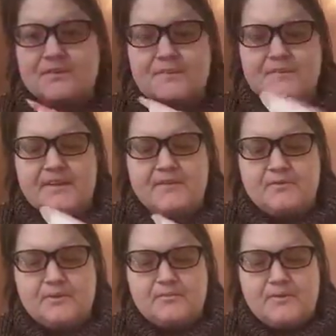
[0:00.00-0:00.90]
something you
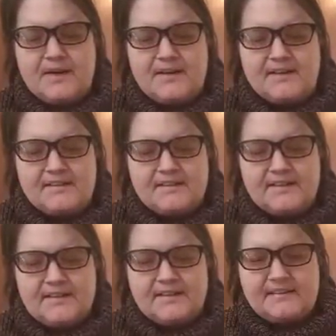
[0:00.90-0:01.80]
don't mind
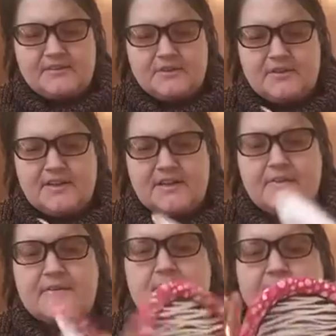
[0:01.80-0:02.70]
getting dirty
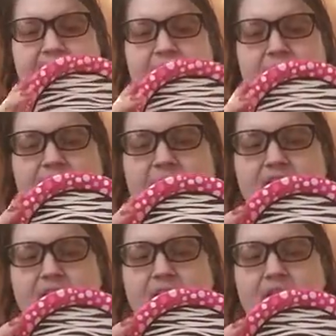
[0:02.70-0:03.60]
and throwing out
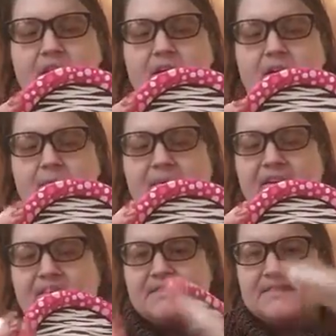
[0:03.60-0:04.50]
later,
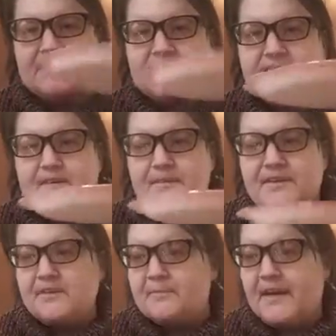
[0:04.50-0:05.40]
because this is going to be
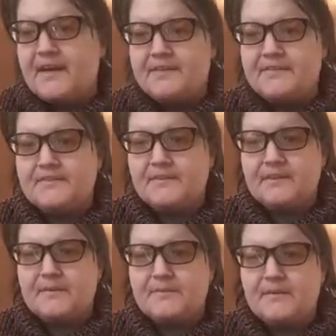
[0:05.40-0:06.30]
your base. You're
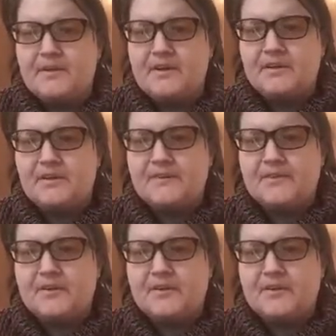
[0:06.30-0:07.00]
going to put a lot of